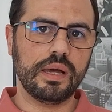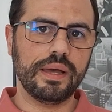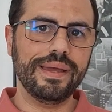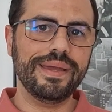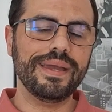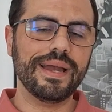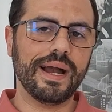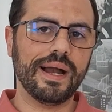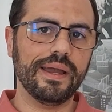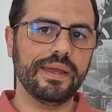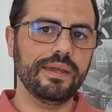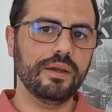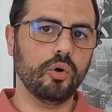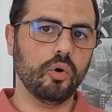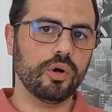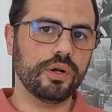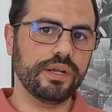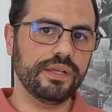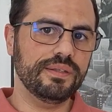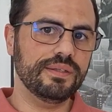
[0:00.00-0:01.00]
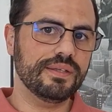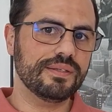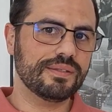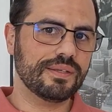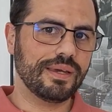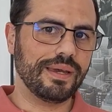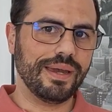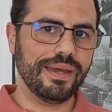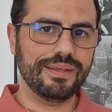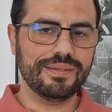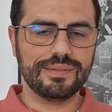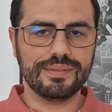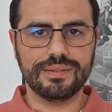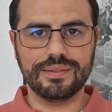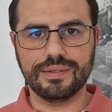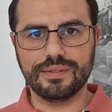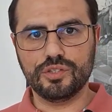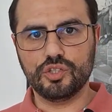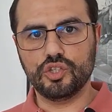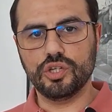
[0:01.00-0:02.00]
AI, or in this case,
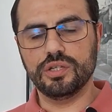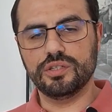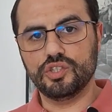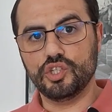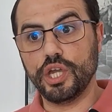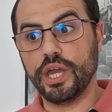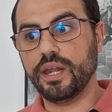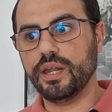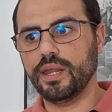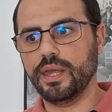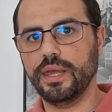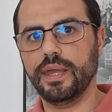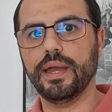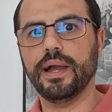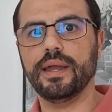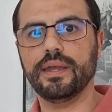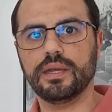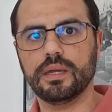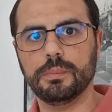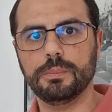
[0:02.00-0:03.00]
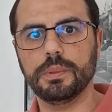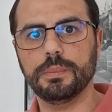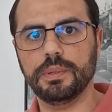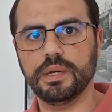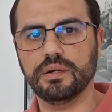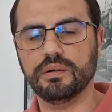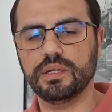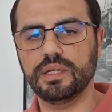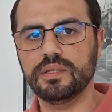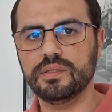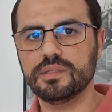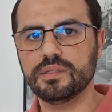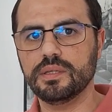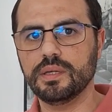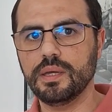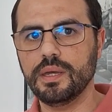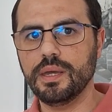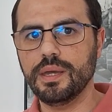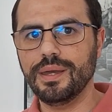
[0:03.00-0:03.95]
the Gen AI capabilities,